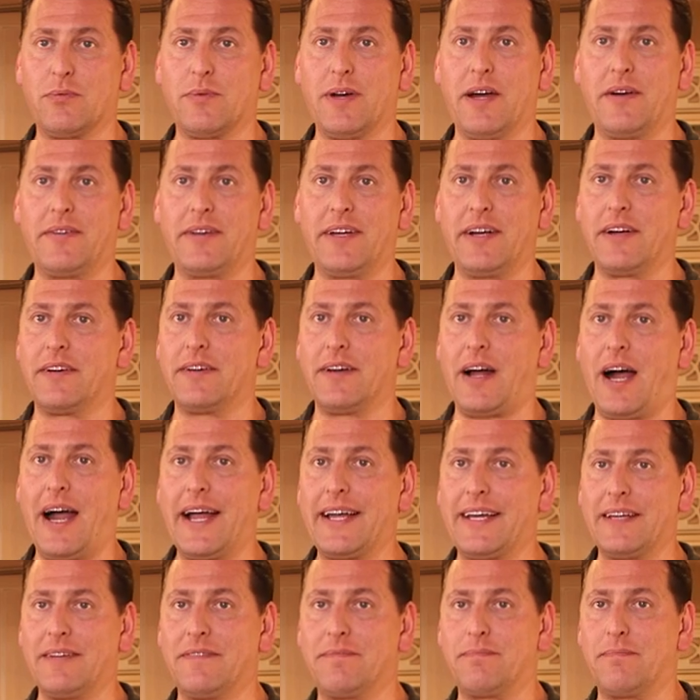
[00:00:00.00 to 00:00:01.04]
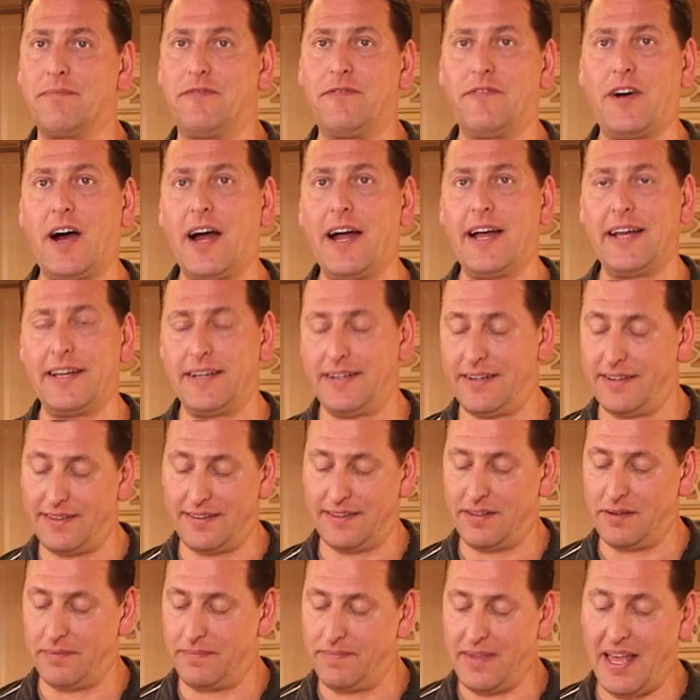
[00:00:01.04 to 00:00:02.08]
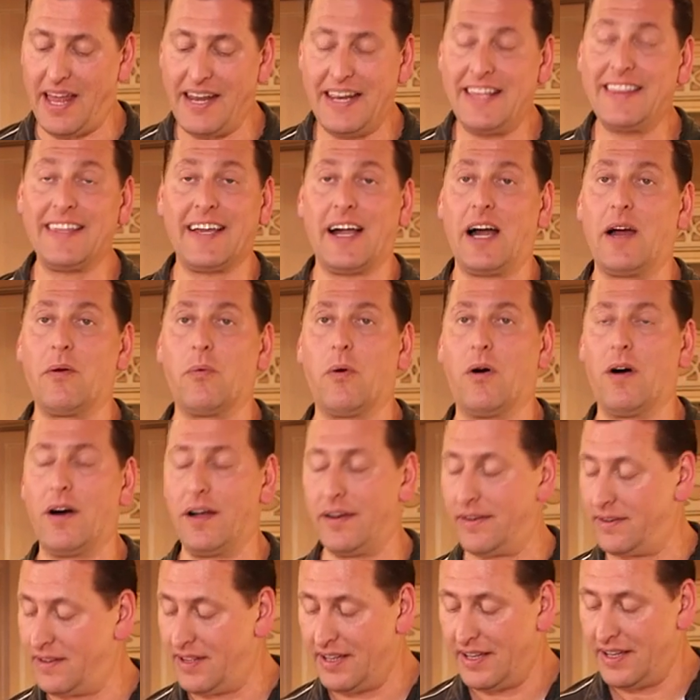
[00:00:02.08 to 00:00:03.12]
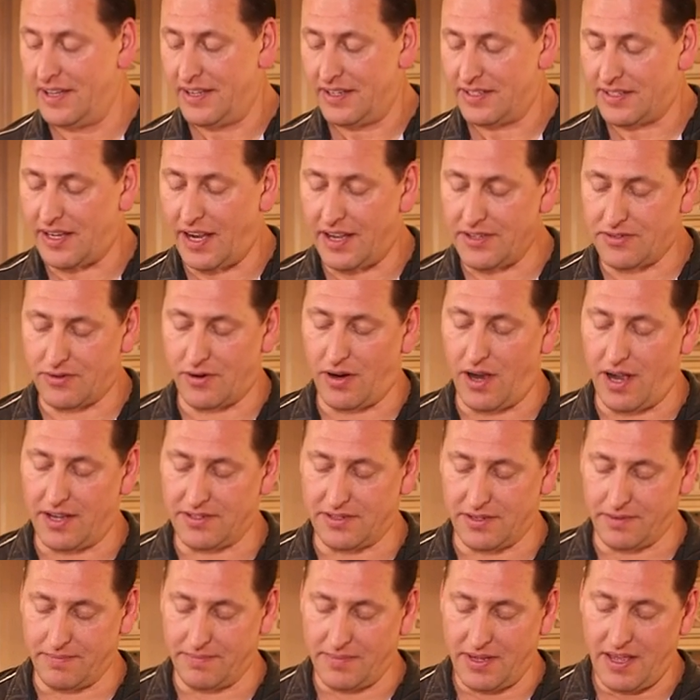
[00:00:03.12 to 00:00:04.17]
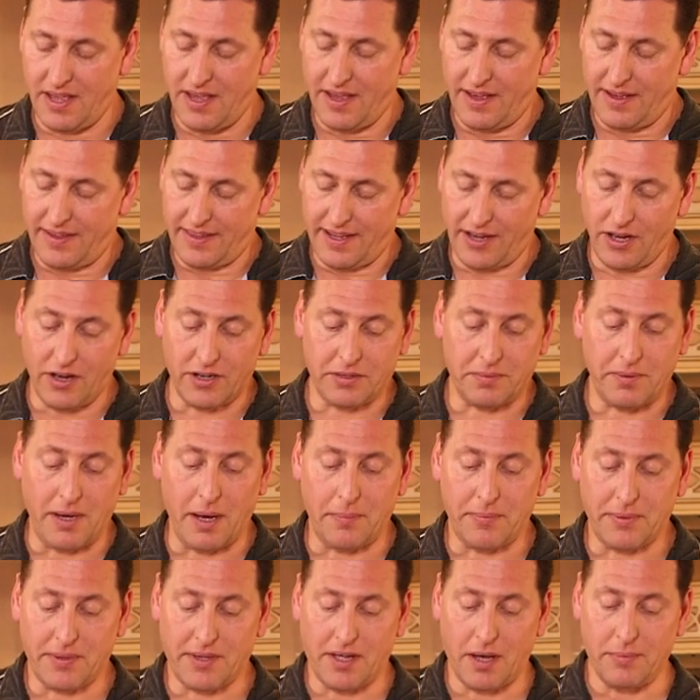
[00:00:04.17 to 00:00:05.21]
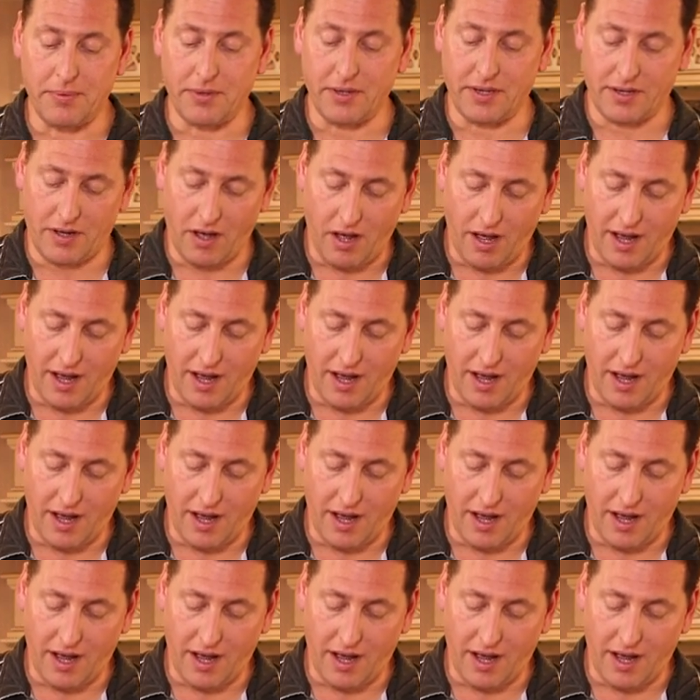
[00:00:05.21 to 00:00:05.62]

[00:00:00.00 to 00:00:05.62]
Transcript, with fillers: around here. I can find the anything I want. Guys are awesome. They hooked me up with a couple of